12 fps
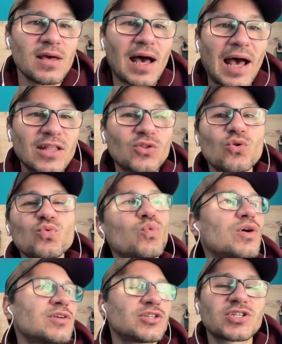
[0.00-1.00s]
I don't
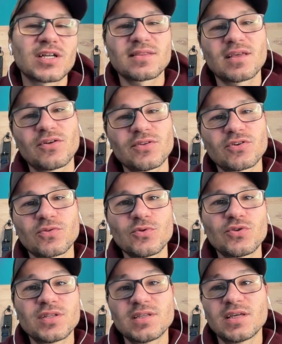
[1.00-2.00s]
want to shut down the
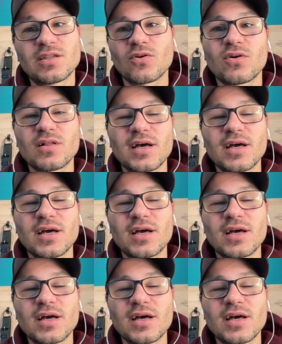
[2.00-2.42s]
community at all.